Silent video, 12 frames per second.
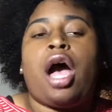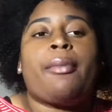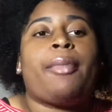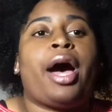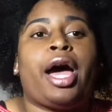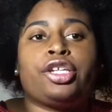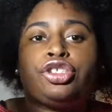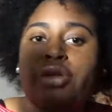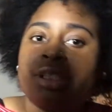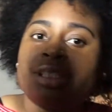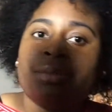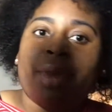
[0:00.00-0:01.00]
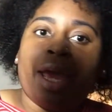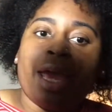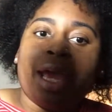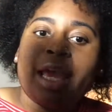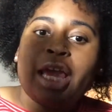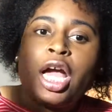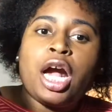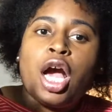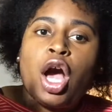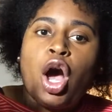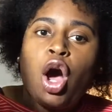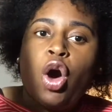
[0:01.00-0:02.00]
My Tresemme
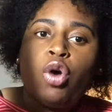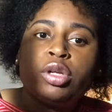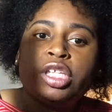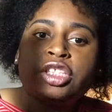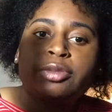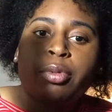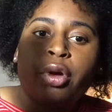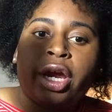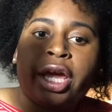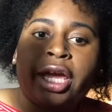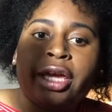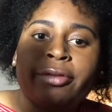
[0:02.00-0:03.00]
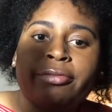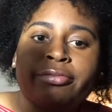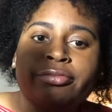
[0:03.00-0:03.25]
Holding Spray,